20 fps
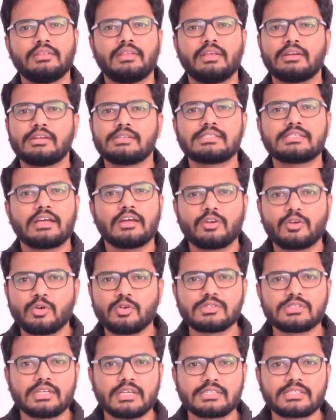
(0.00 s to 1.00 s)
there is
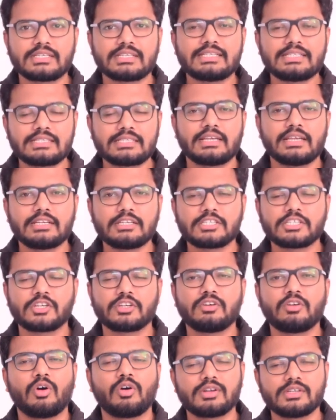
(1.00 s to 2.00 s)
no such
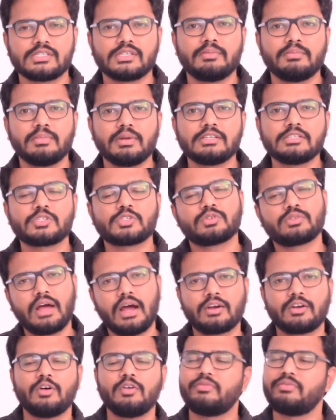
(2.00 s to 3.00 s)
distinction or resemblance to
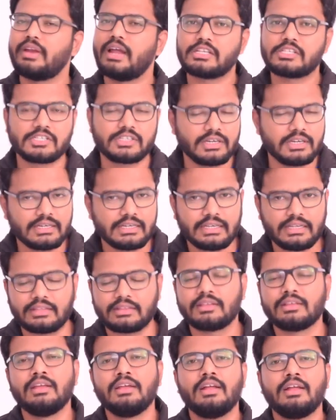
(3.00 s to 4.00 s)
that of natural
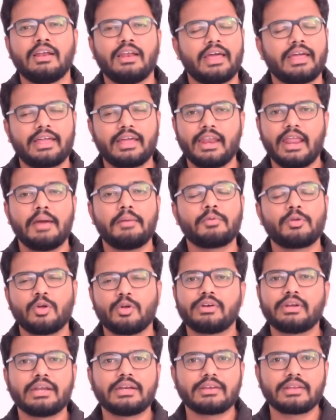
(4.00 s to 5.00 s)
teeth, like enamel or
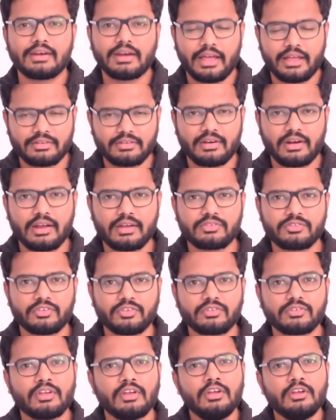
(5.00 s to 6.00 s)
dentin-like
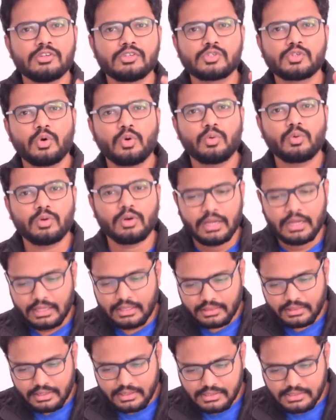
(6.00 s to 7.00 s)
structures. So
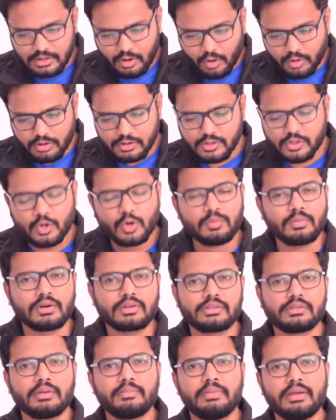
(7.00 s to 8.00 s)
this
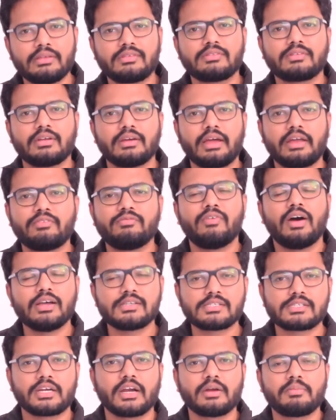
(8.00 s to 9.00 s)
odontoma, the best
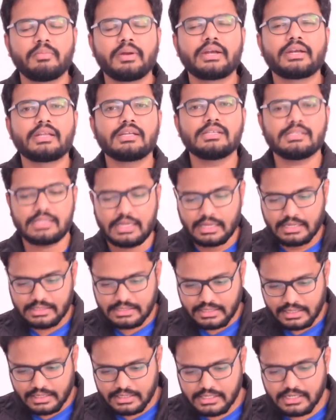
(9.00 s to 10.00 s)
advised treatment is
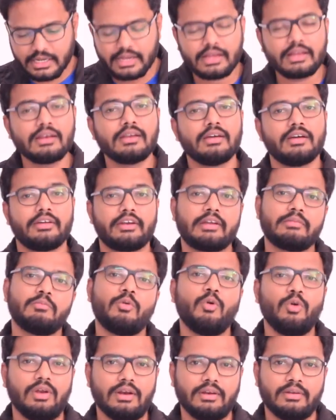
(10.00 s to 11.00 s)
surgical
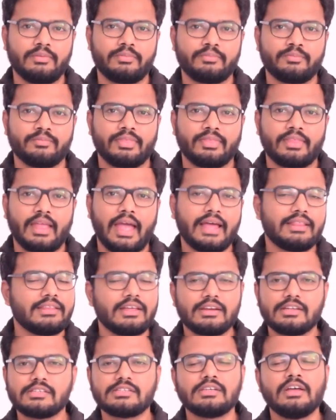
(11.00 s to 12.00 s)
removal and
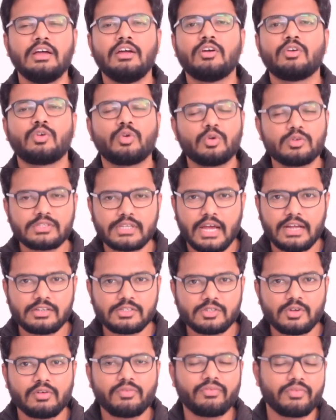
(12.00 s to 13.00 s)
there is no
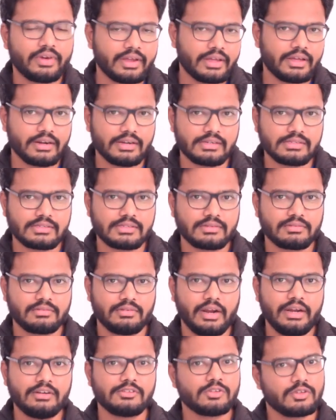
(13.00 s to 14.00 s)
chance of recurrence
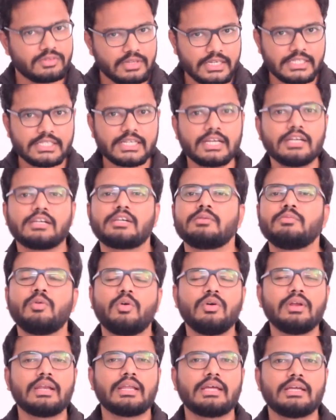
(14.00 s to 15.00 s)
right so surgical
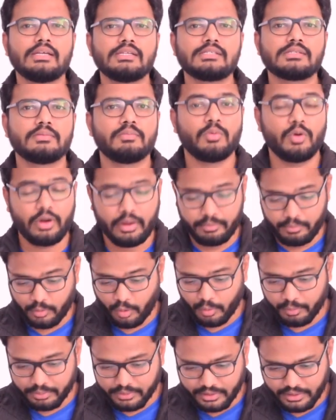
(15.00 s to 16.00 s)
removal is more
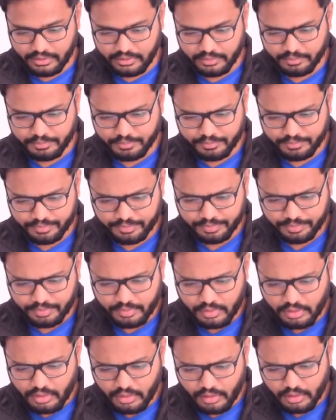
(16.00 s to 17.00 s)
appropriate
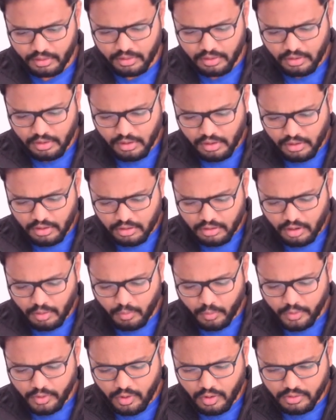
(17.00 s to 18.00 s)
now
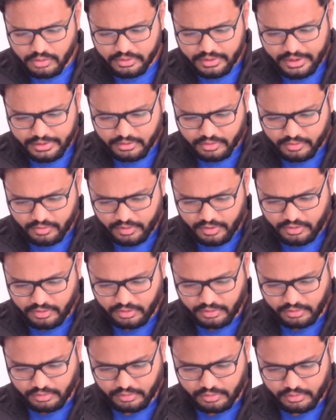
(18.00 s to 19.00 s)
moving on to the next
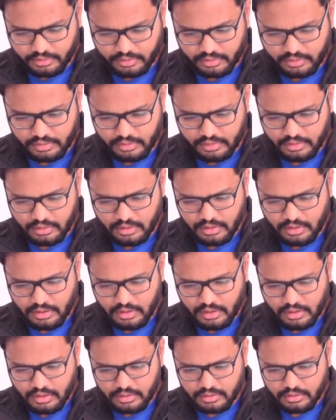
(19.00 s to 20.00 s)
question.
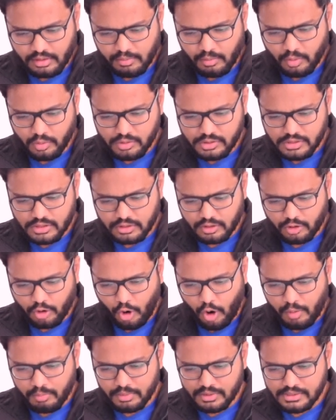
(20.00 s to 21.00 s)
The most
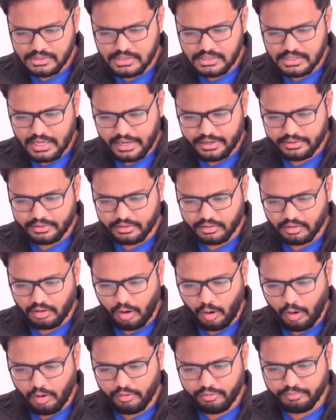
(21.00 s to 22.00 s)
common site
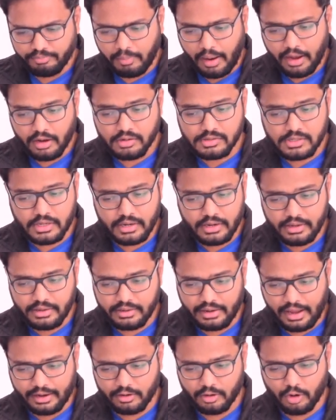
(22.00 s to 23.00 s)
of pyogenic
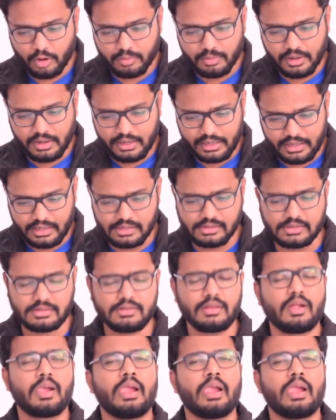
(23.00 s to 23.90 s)
granuloma is